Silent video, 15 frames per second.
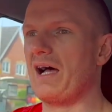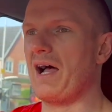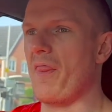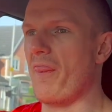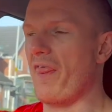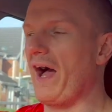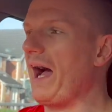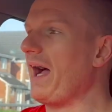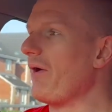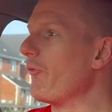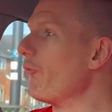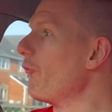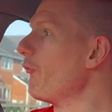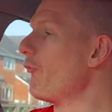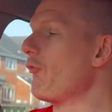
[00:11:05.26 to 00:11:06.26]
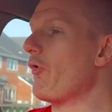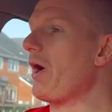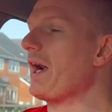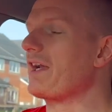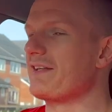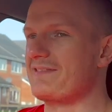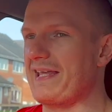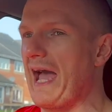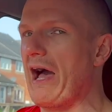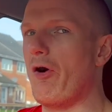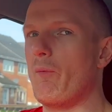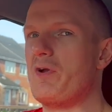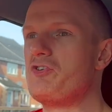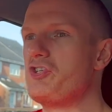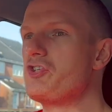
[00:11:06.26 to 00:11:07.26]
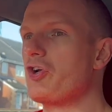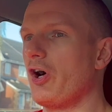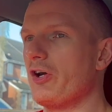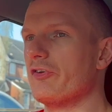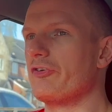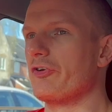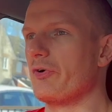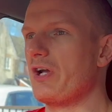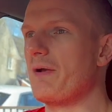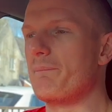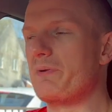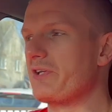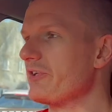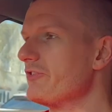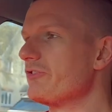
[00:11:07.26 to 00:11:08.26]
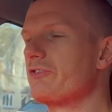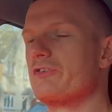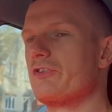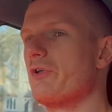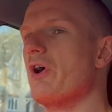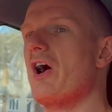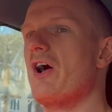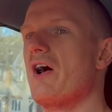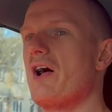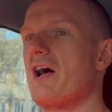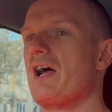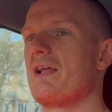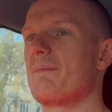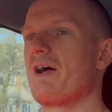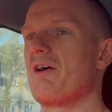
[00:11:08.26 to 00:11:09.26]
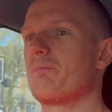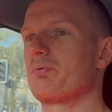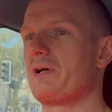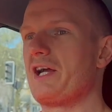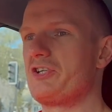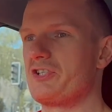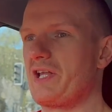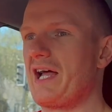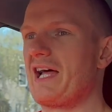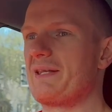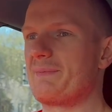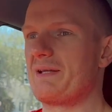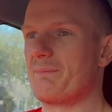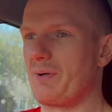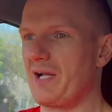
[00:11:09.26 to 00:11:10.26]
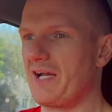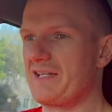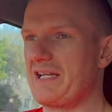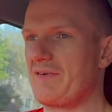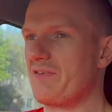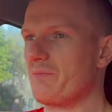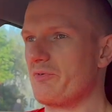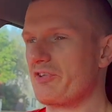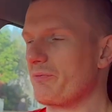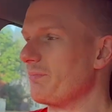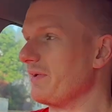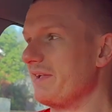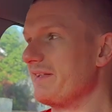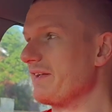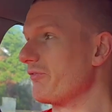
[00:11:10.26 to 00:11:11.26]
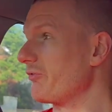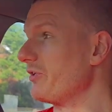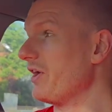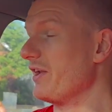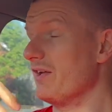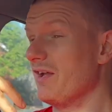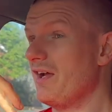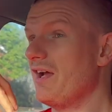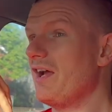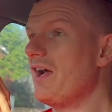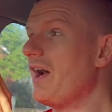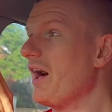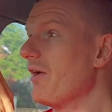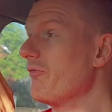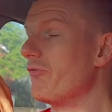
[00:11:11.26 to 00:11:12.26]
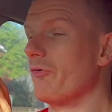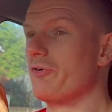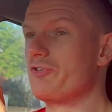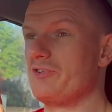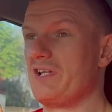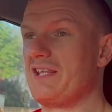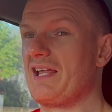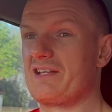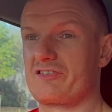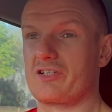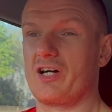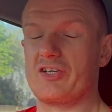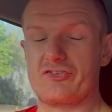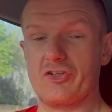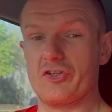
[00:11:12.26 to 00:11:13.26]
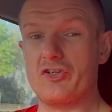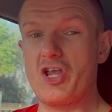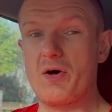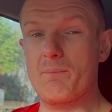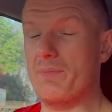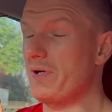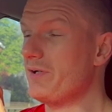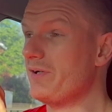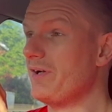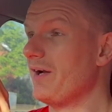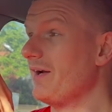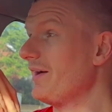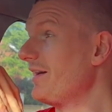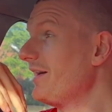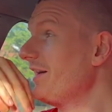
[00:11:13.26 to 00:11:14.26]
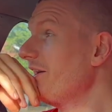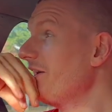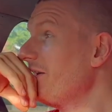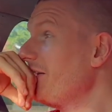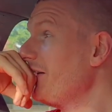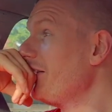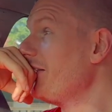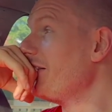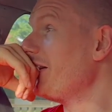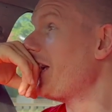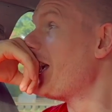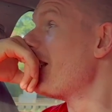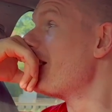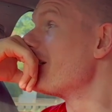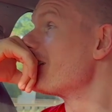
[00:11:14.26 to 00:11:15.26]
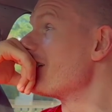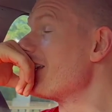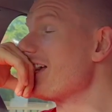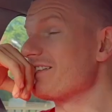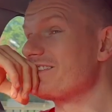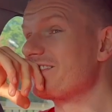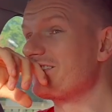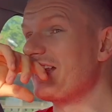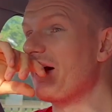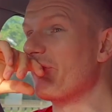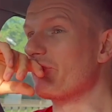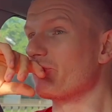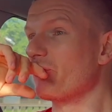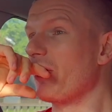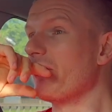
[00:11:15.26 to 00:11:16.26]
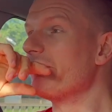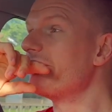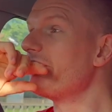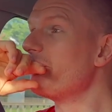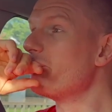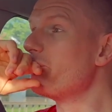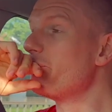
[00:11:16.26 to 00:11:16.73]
And that I could tell when she'd gotten to it because the amount of pressure that had to be applied and everything was completely different. And unfortunately that scar's not numb. So that was rough.